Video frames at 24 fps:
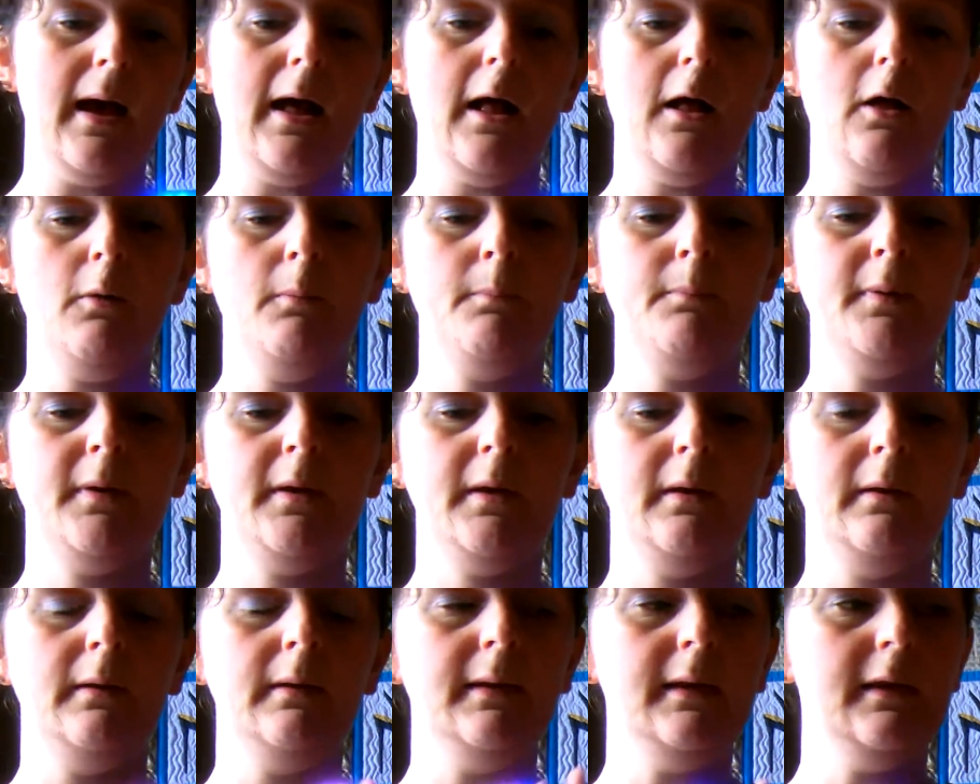I'll
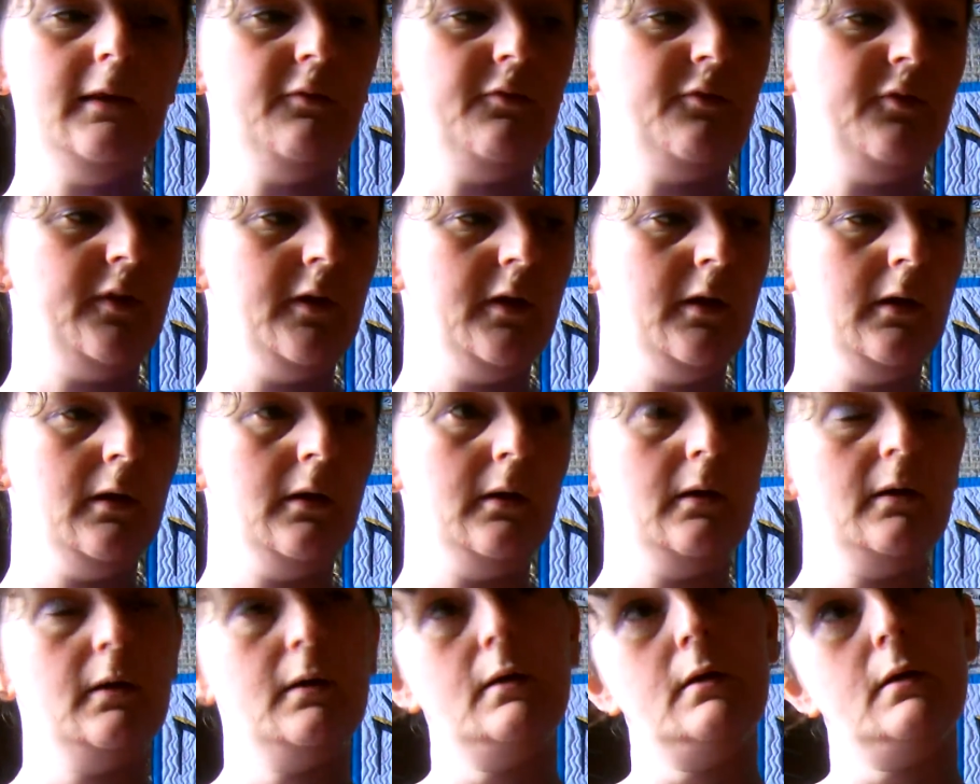be
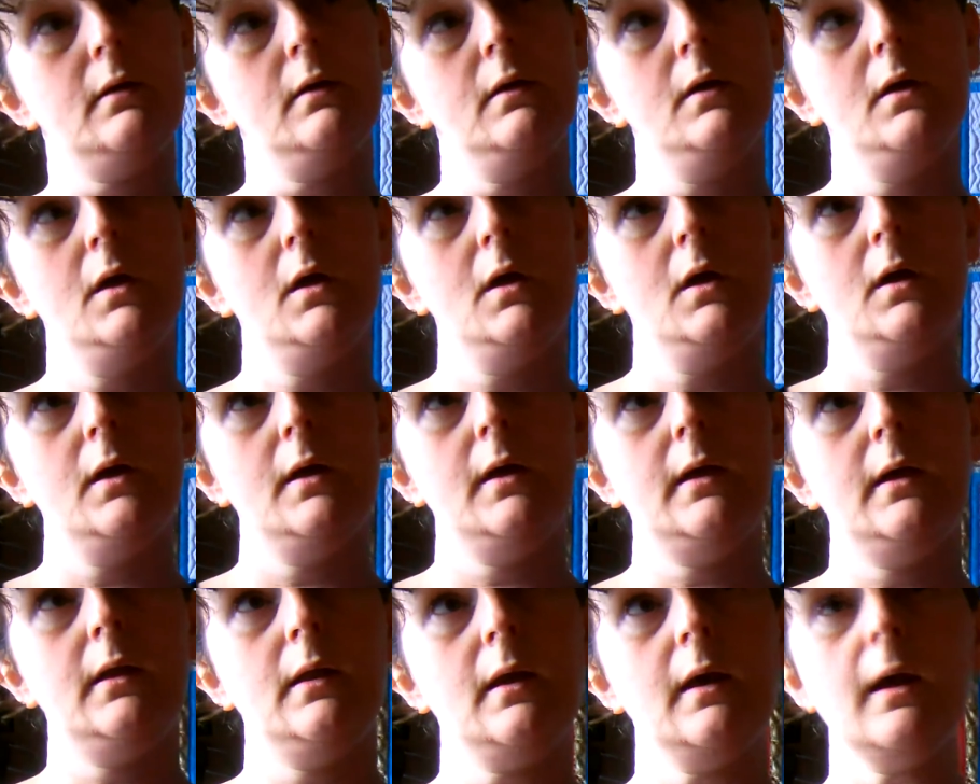leaving
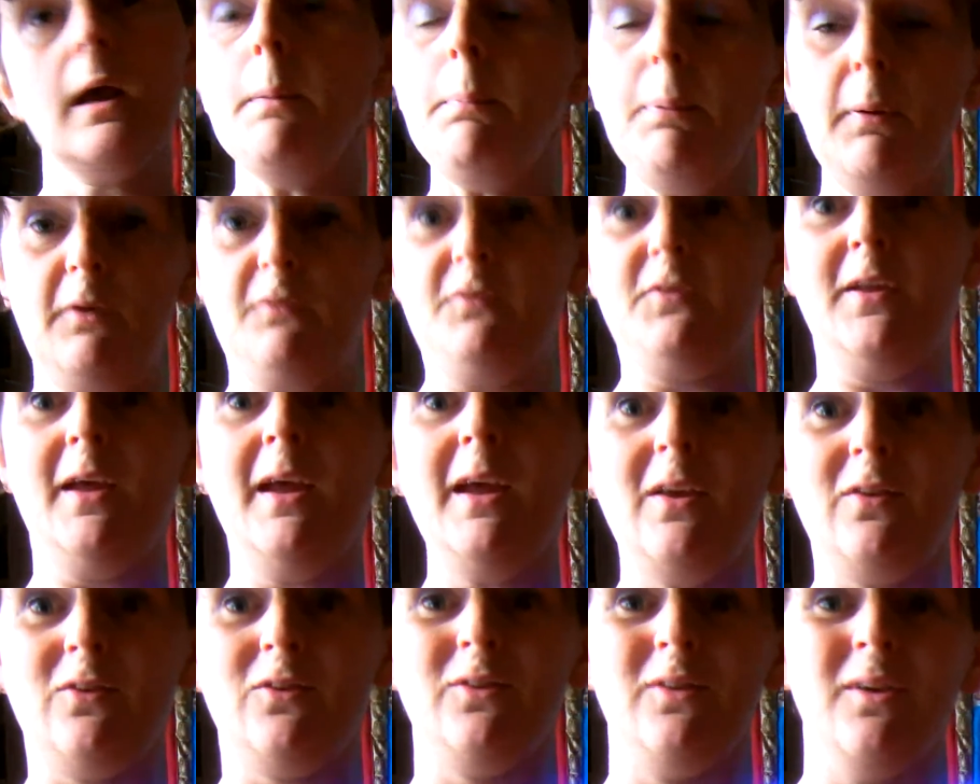in a couple of
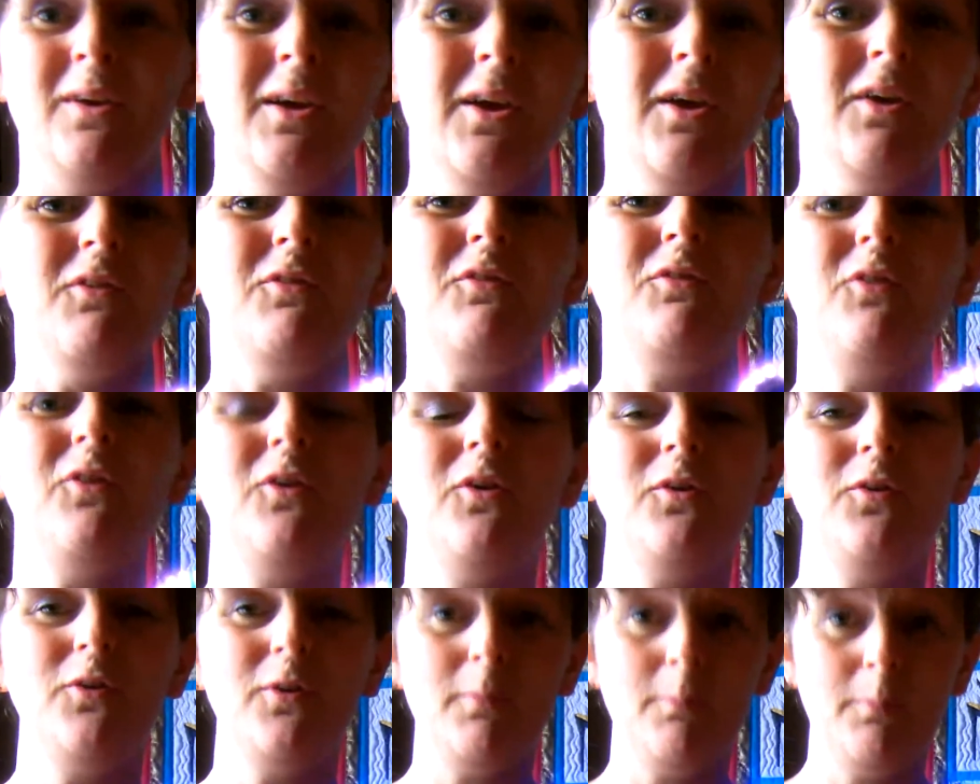days
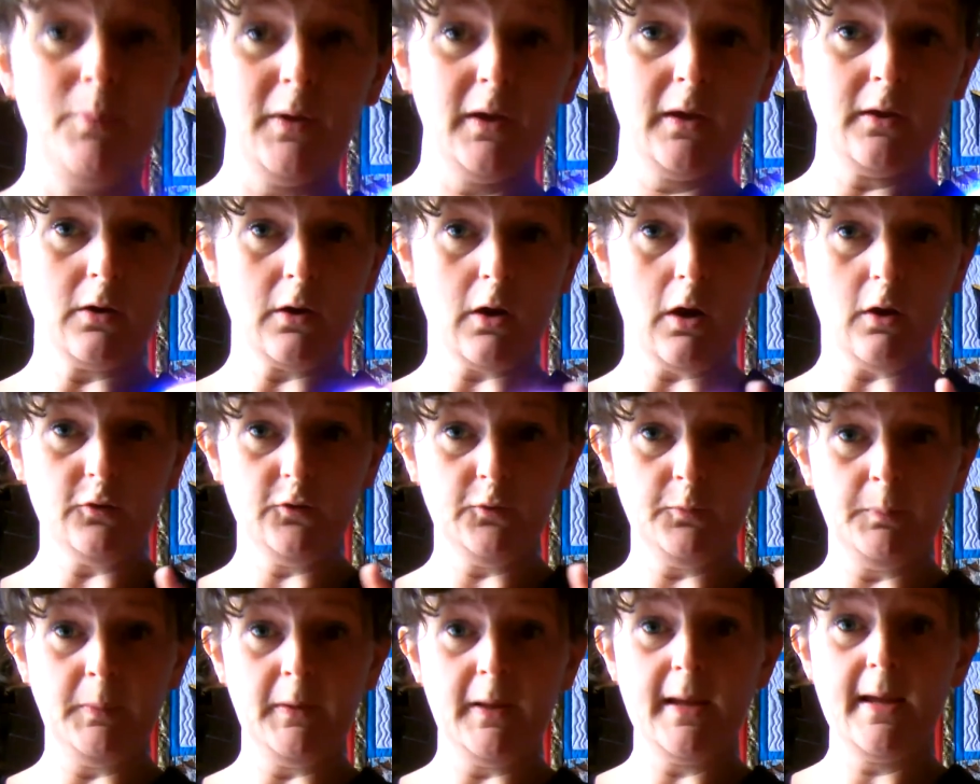for the big
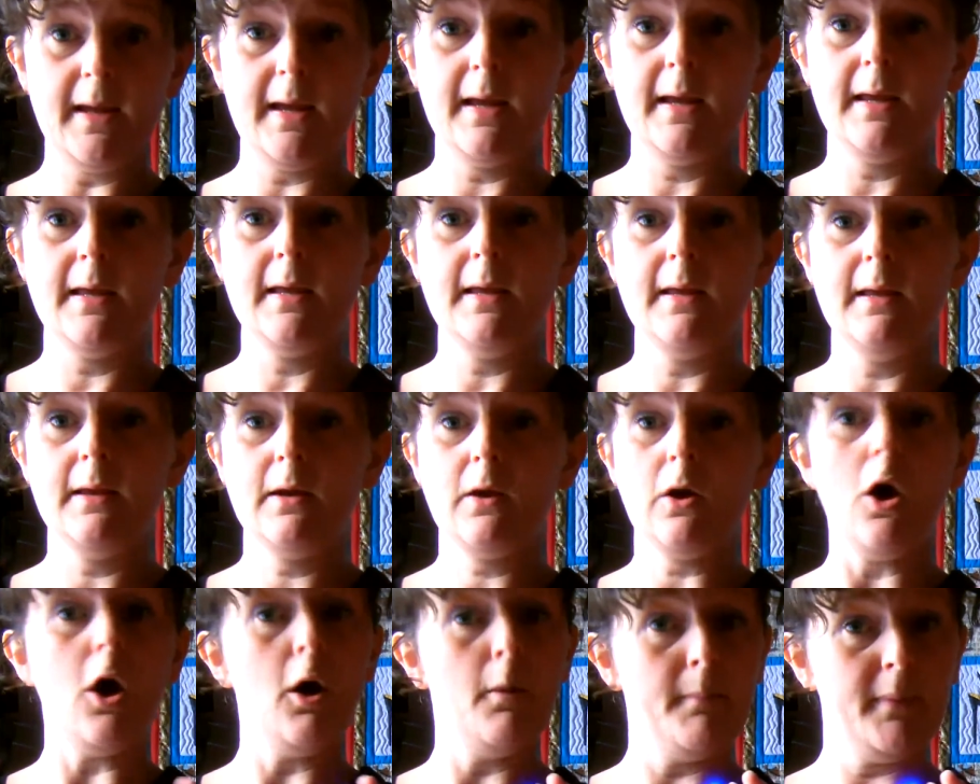
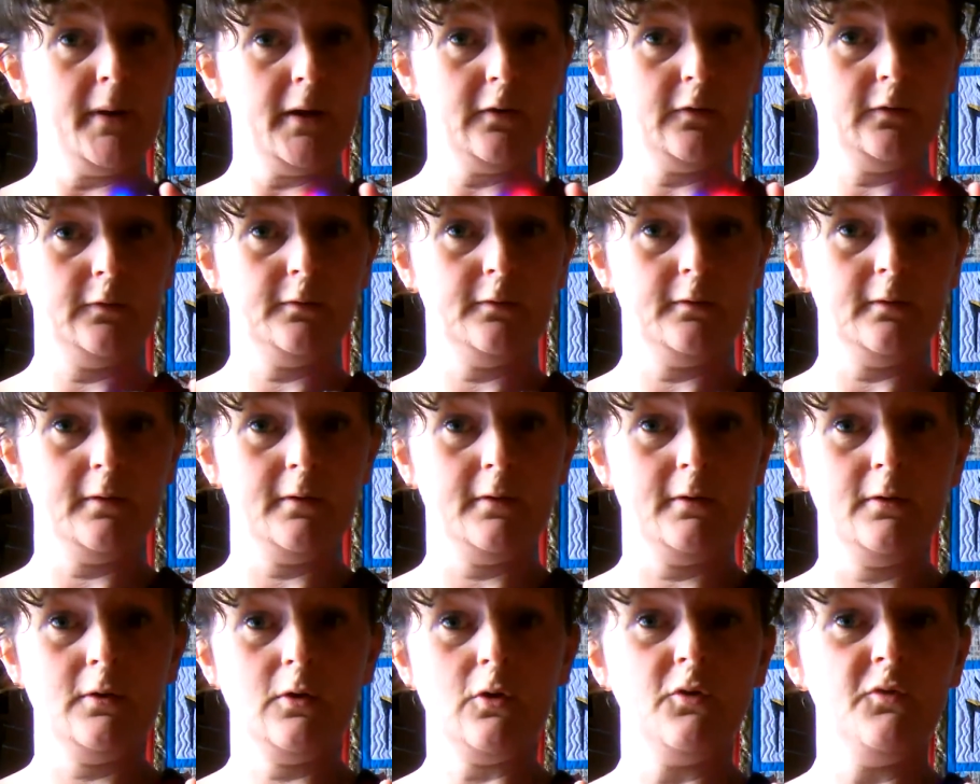cosplay comics
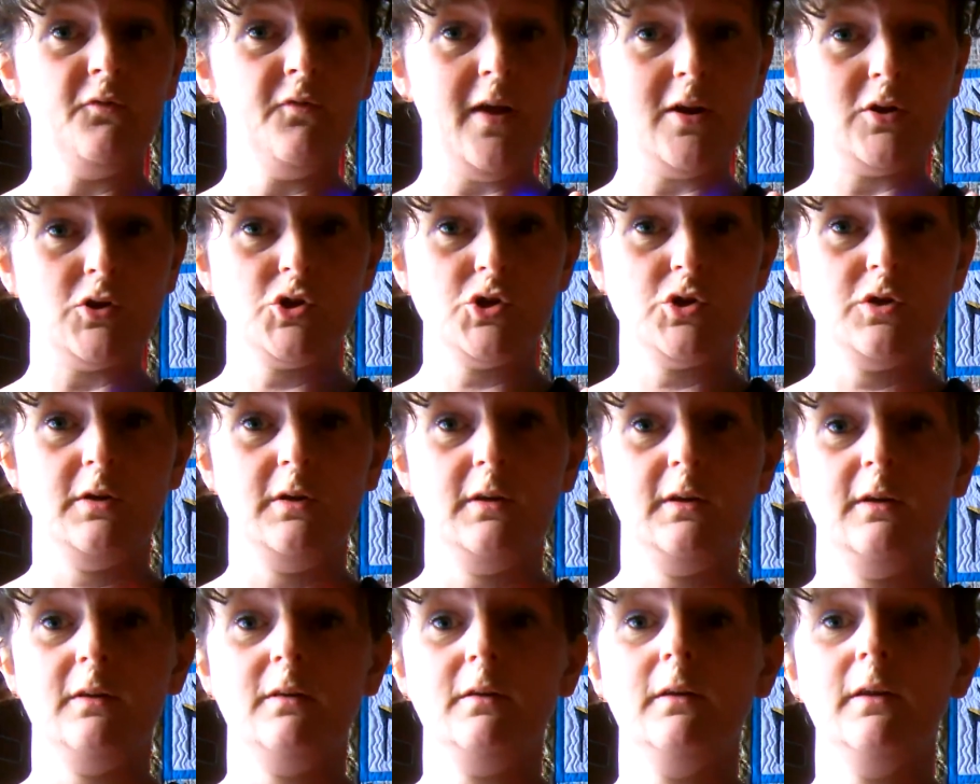convention
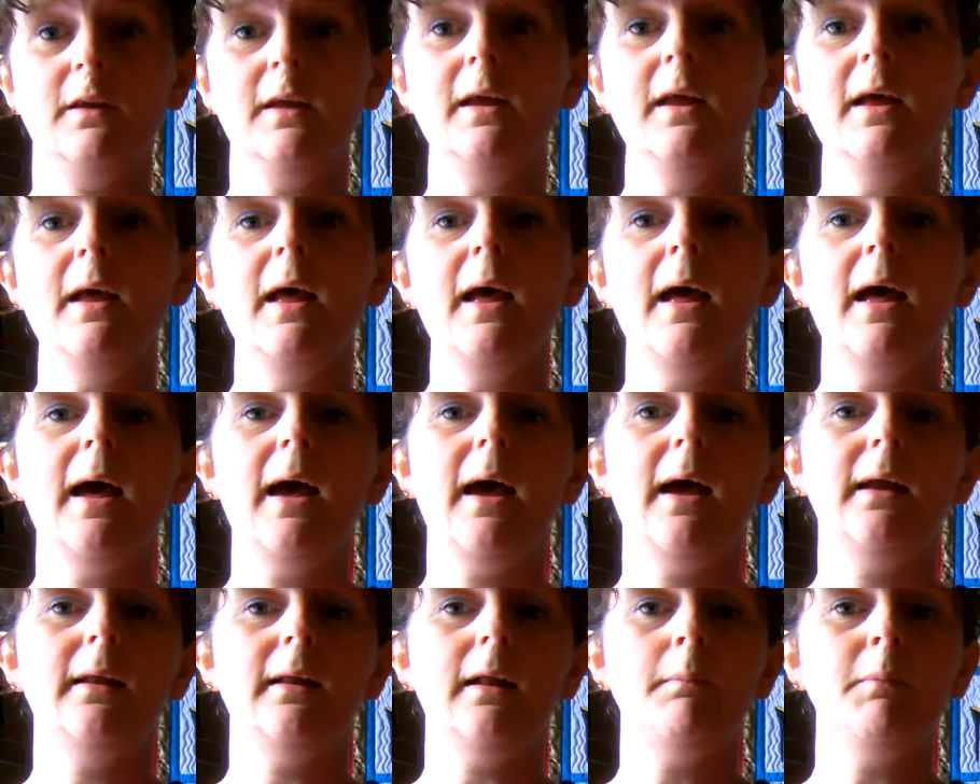in Italy,
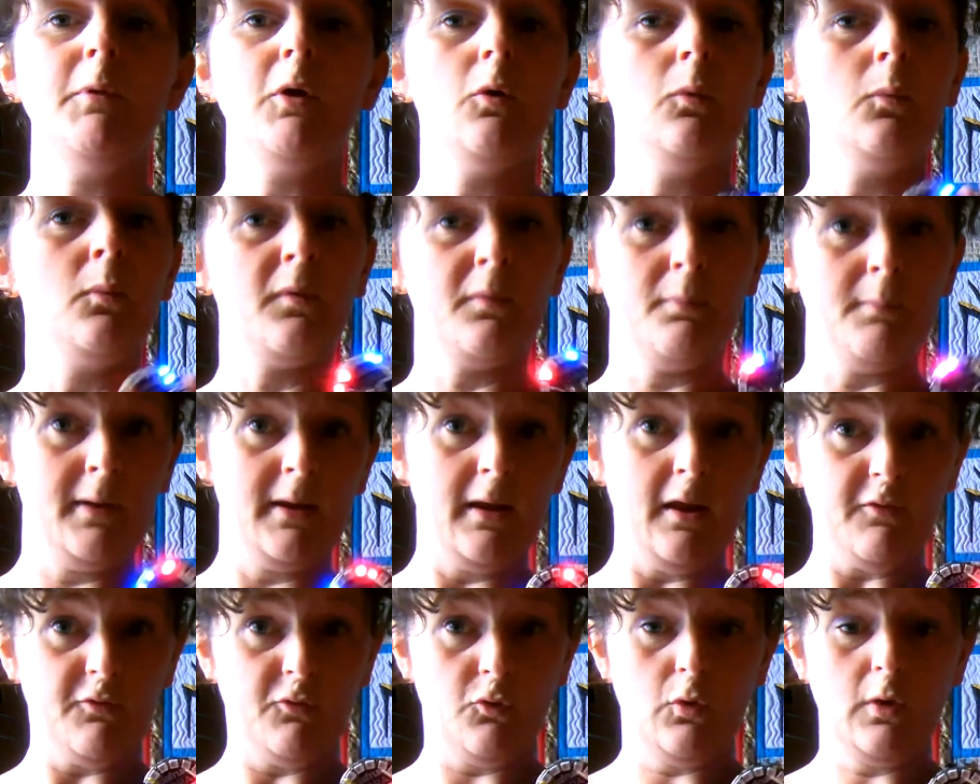and I'll be going with my
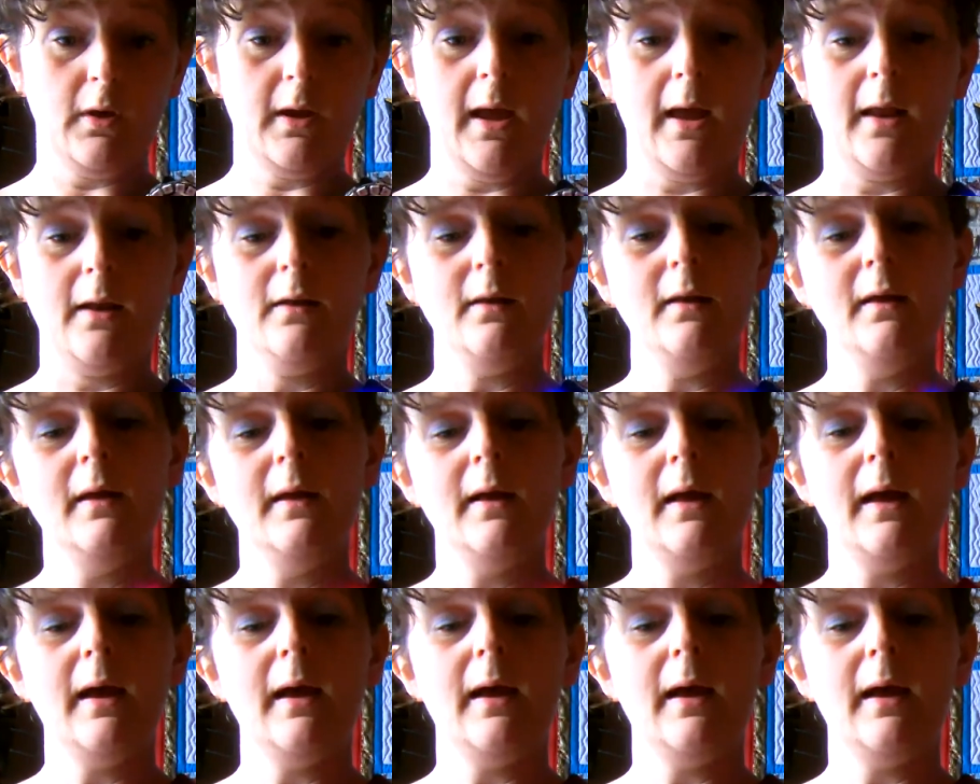nephew again.